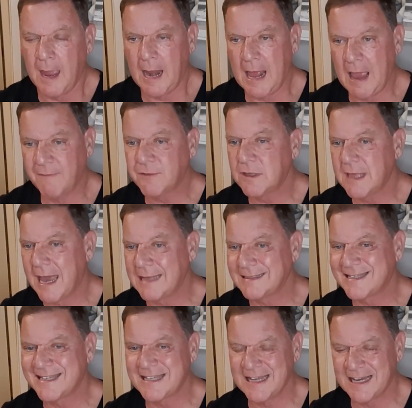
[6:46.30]
And after
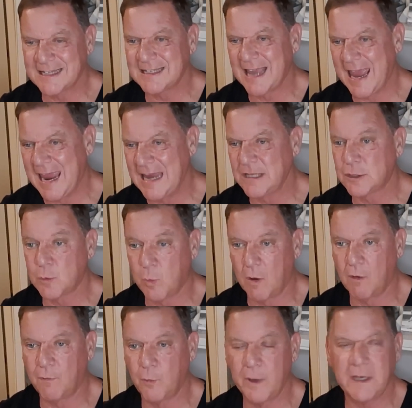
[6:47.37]
that six, eight,
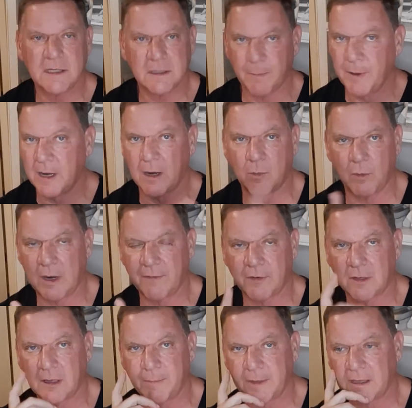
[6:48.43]
twelve weeks, depending on
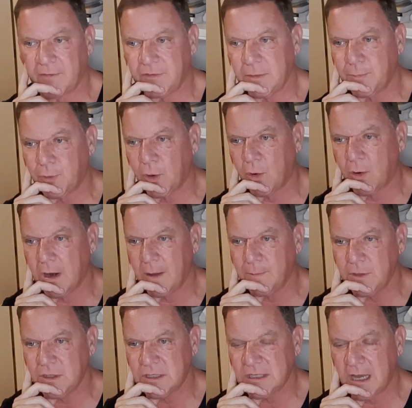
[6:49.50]
whatever Olympic lifting
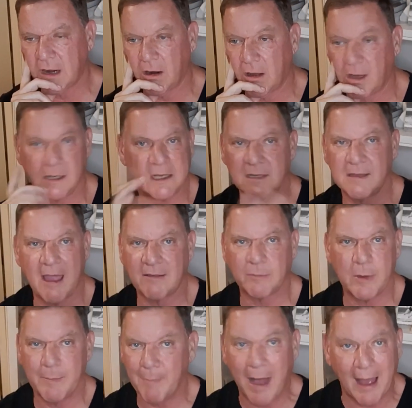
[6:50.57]
program you settle on, it doesn't have
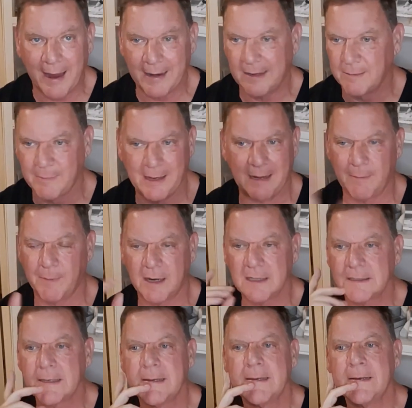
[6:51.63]
to be mine, it can be
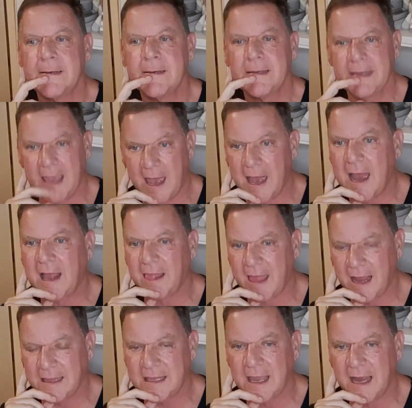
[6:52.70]
anybody's. Yeah, I
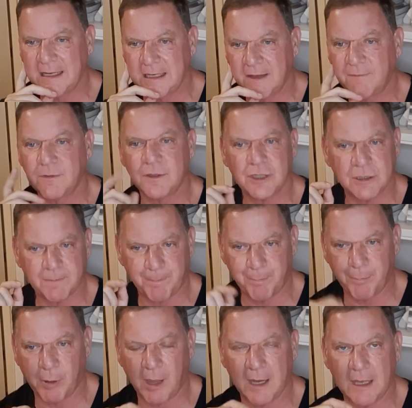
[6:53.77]
like the idea of just
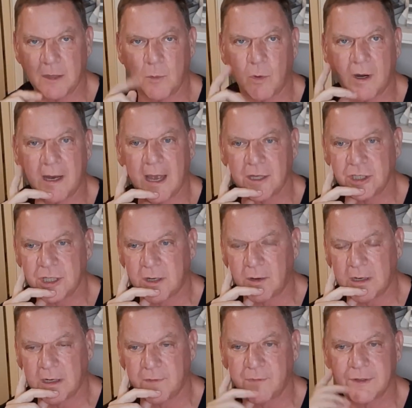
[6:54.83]
plug in the workout
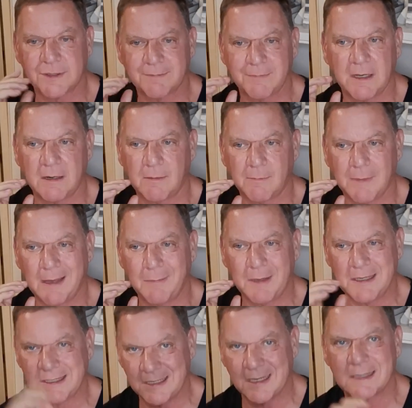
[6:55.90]
generator for, you know,
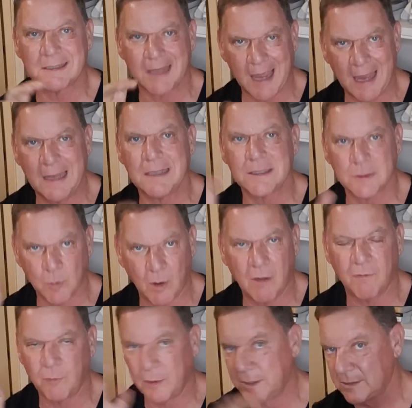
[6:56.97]
maybe six, eight,
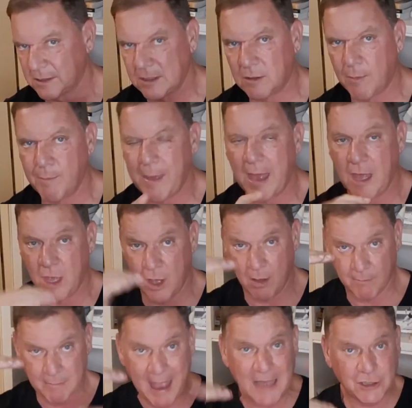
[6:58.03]
twelve weeks, you know, ma
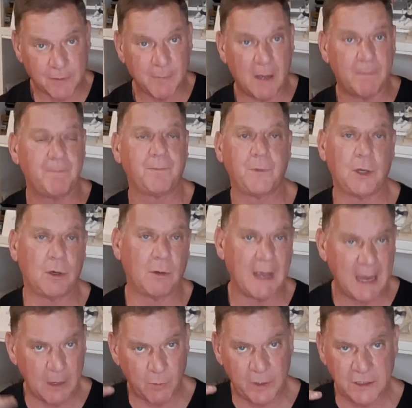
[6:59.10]
match them up, you know,
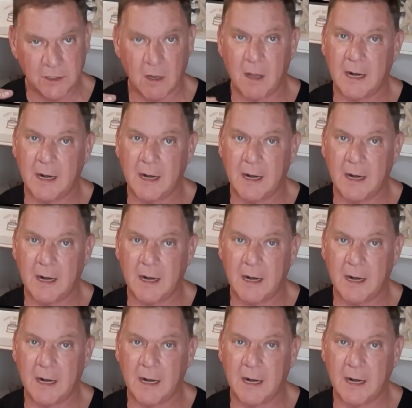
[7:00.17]
eight weeks